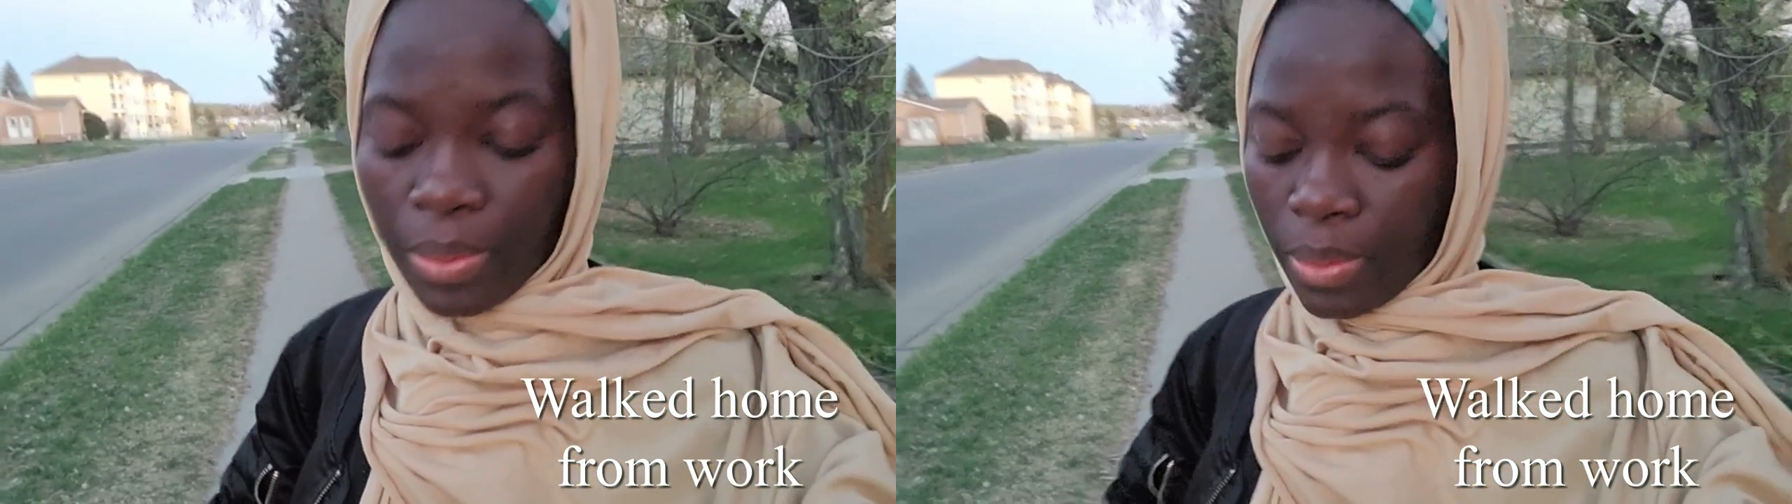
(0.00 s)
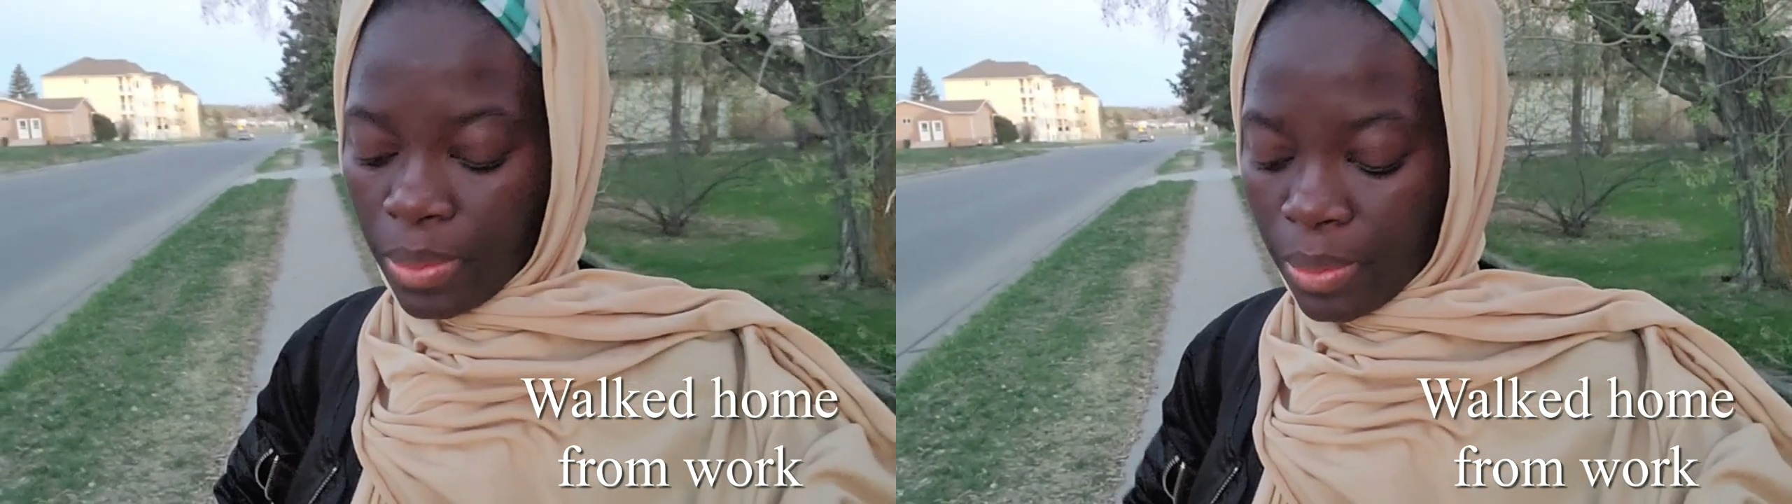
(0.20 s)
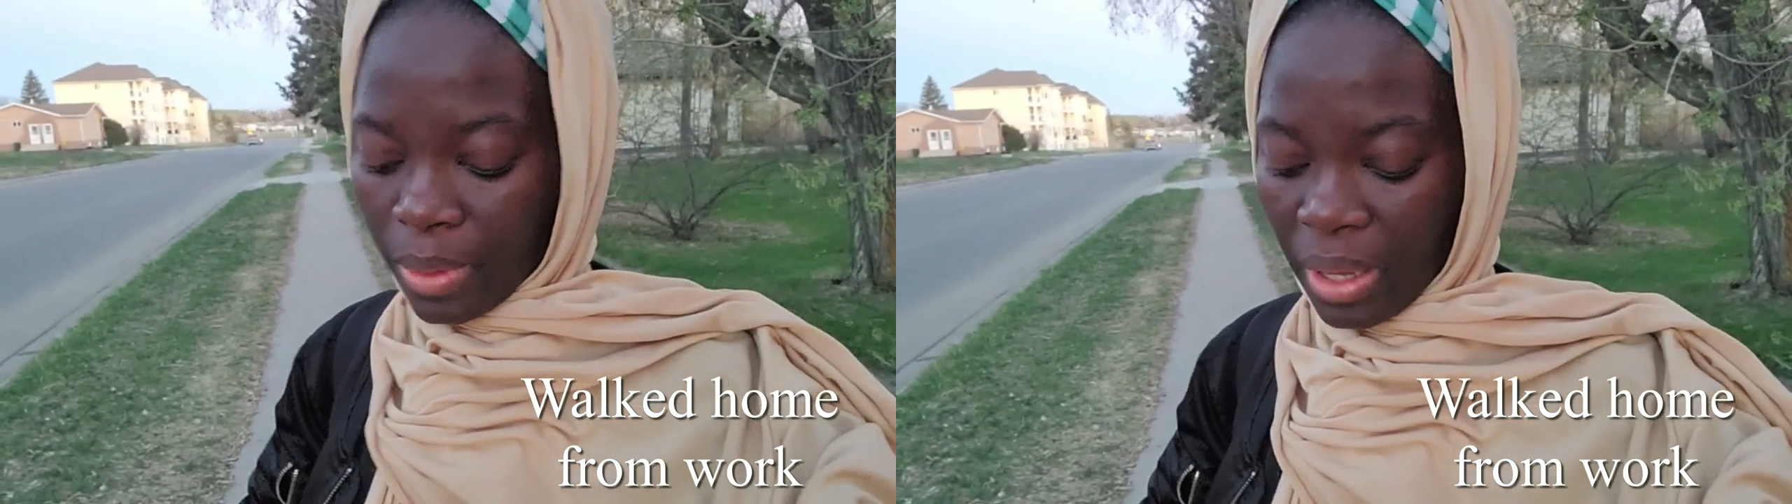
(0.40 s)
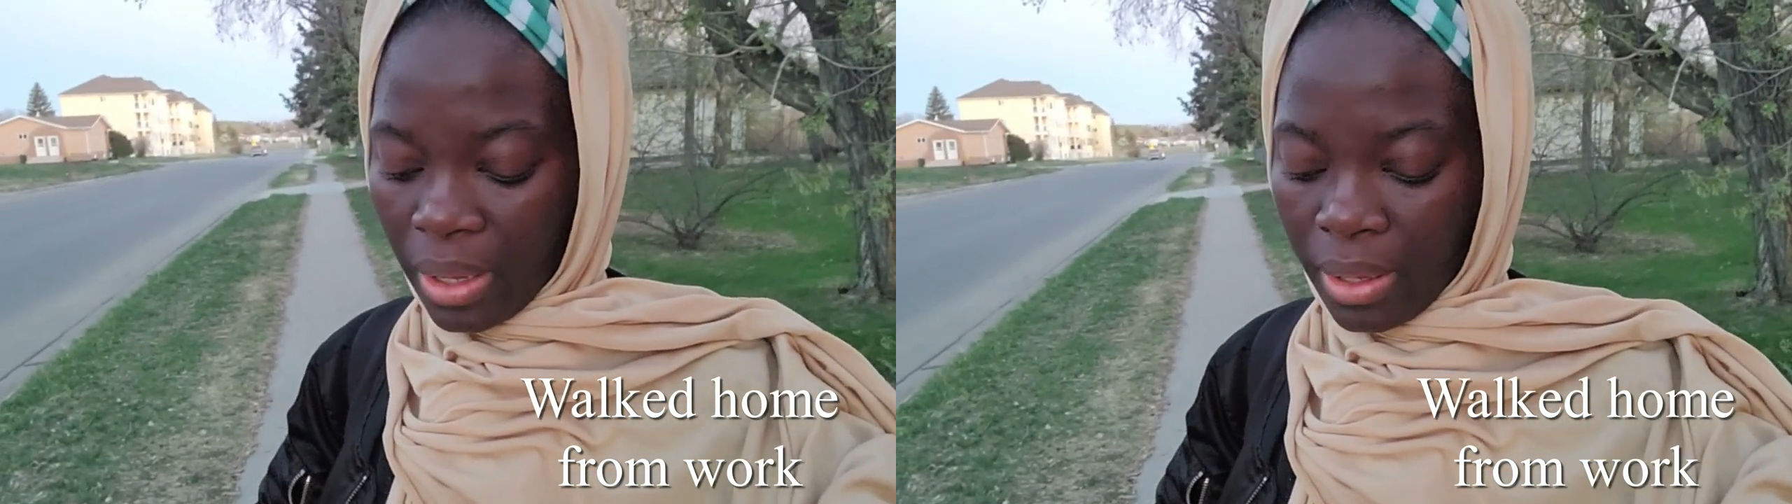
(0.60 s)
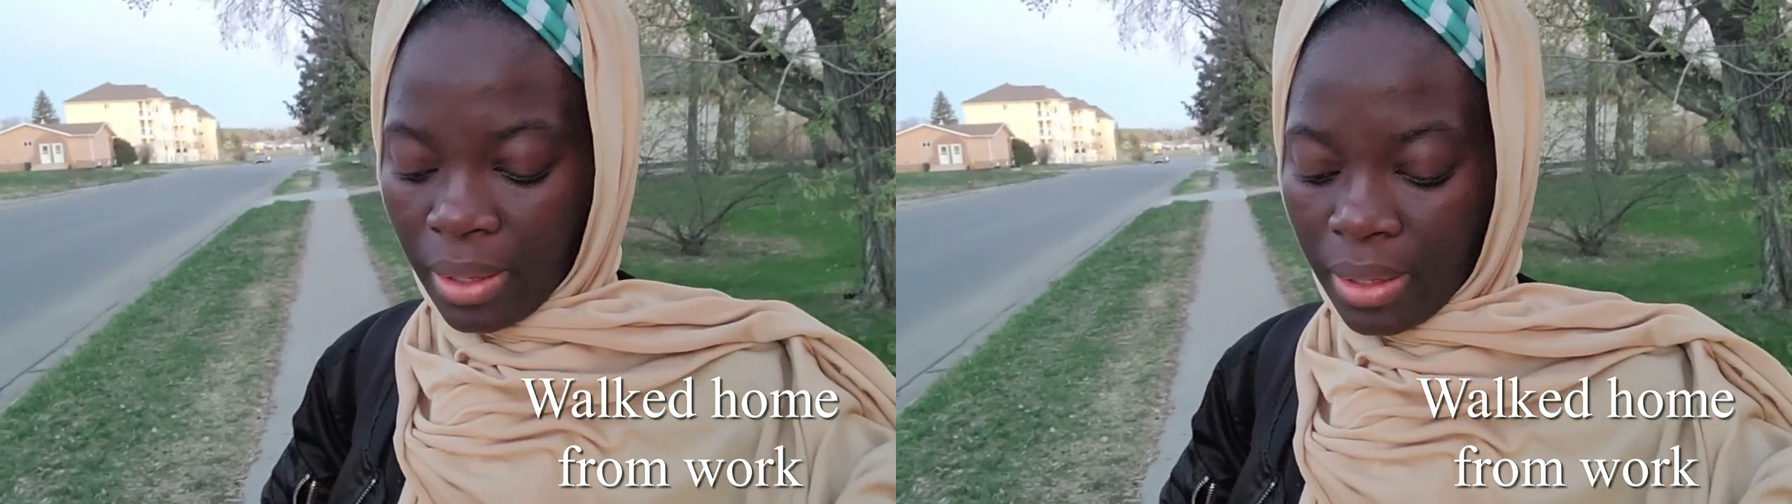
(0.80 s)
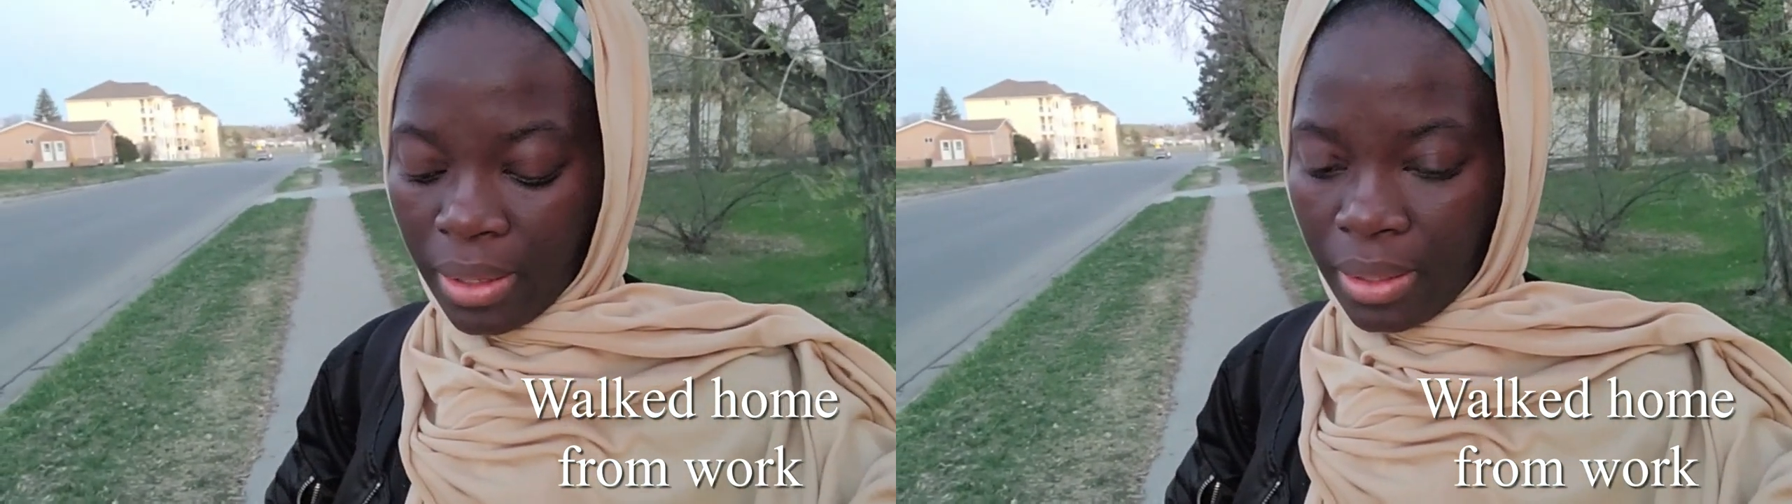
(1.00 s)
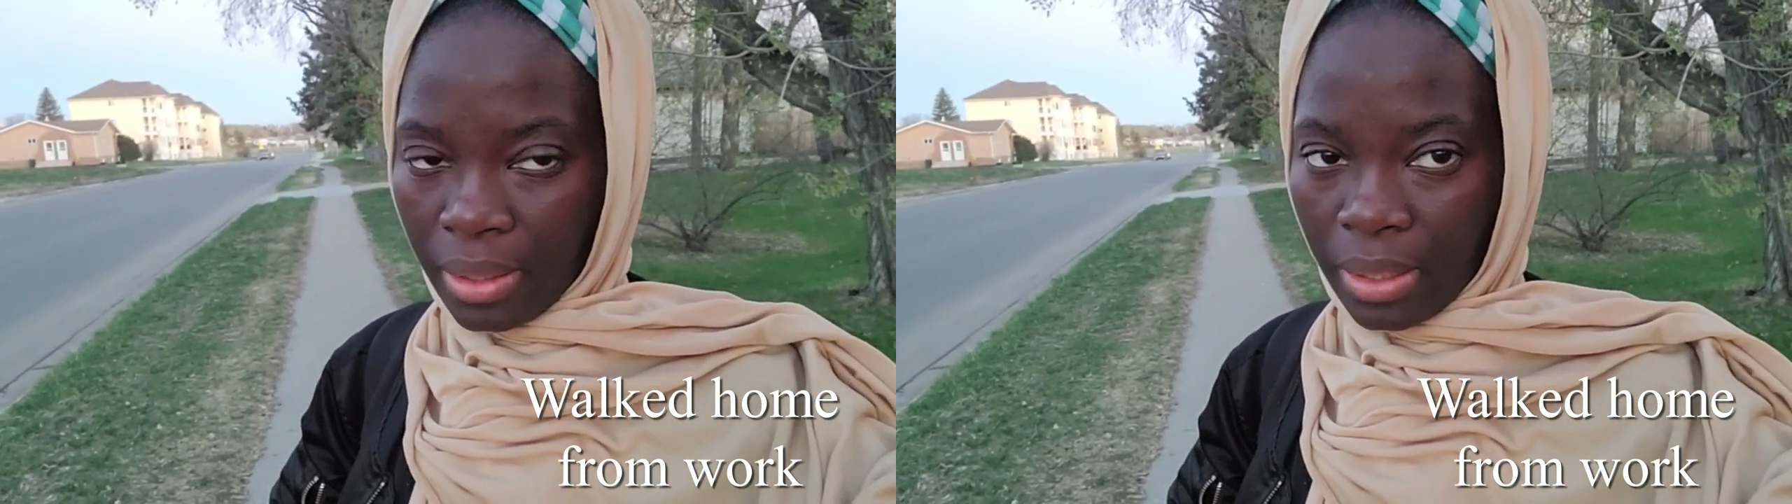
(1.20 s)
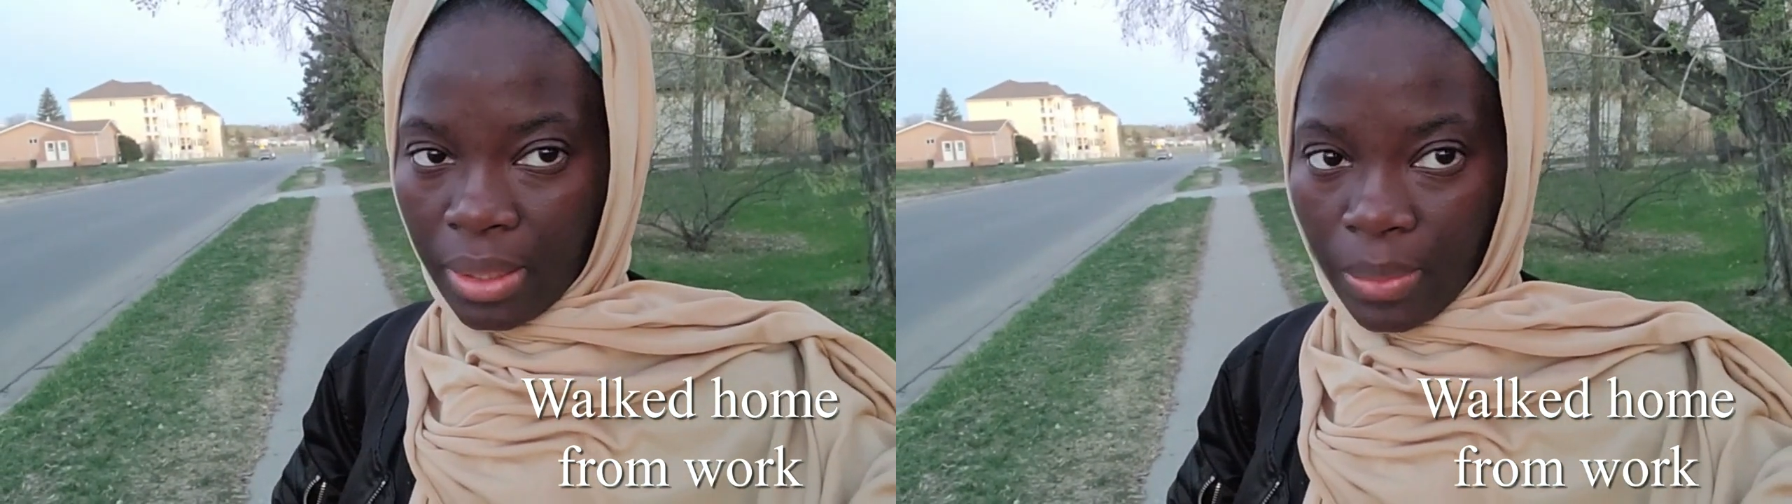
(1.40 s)
so
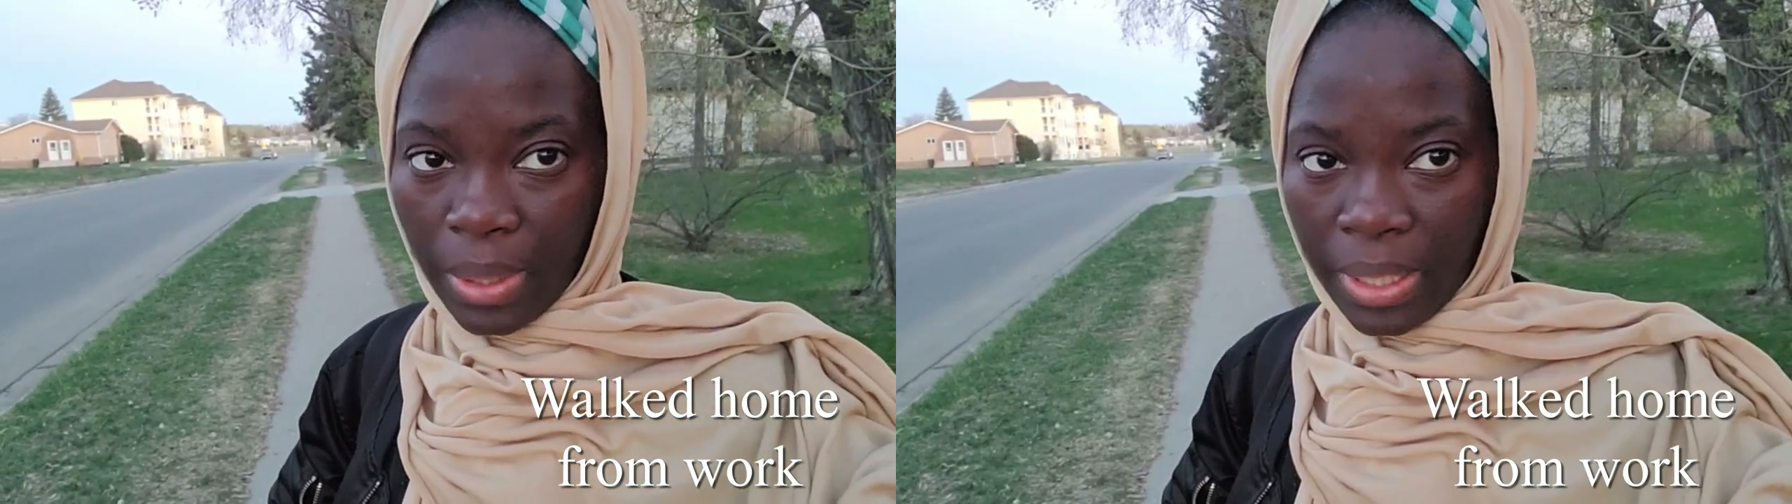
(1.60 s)
the